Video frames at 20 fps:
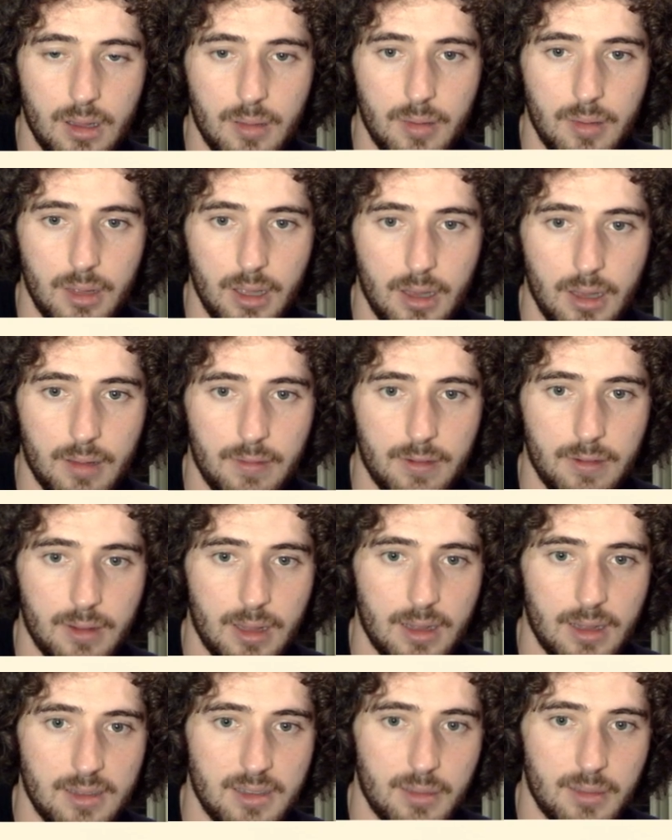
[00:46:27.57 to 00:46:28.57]
Yeah, for
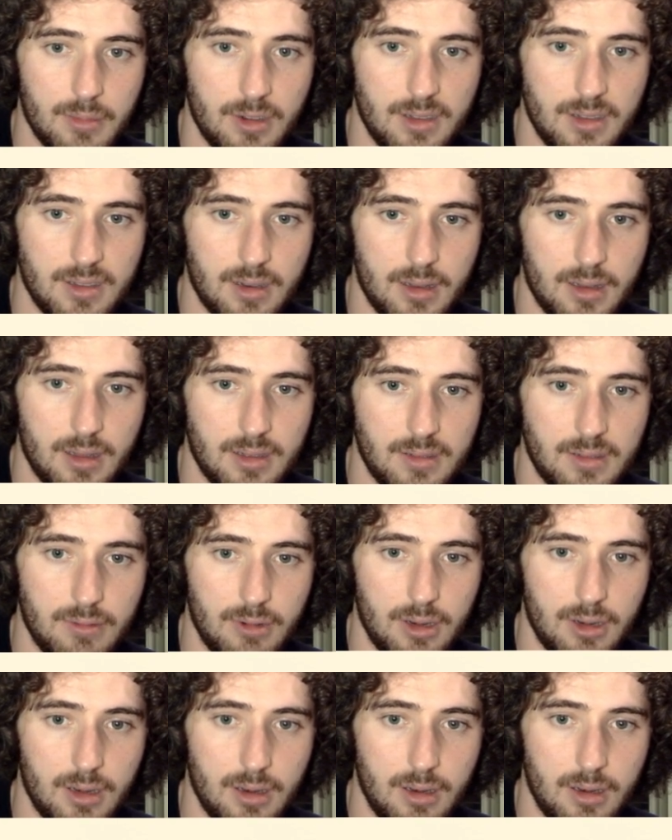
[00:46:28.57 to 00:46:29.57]
that same reason, this
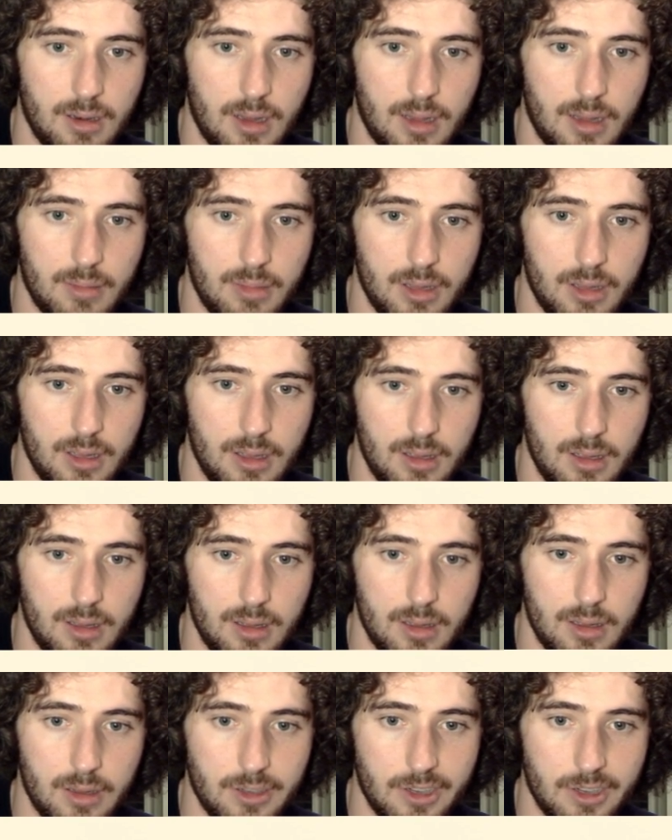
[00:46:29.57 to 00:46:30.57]
would not be
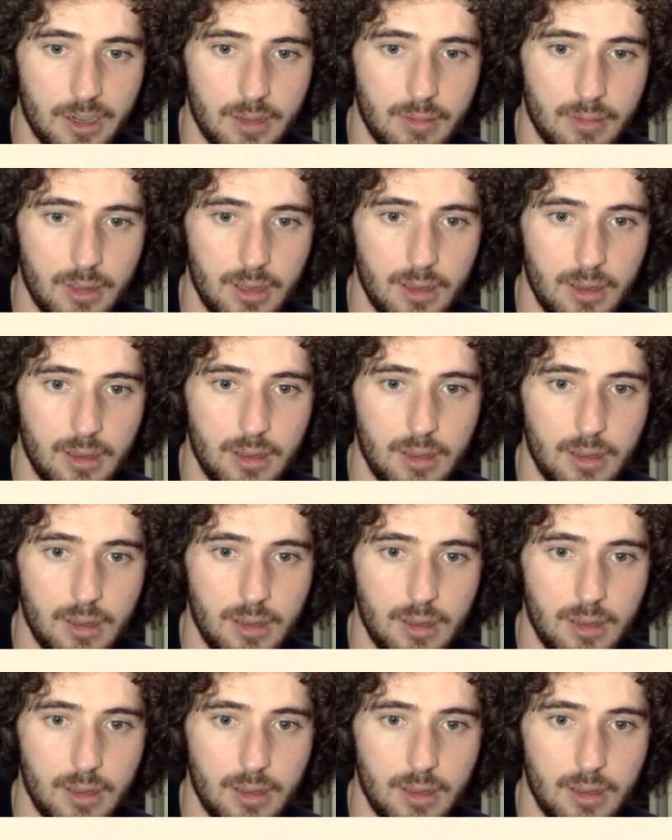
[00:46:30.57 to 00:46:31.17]
a checkmate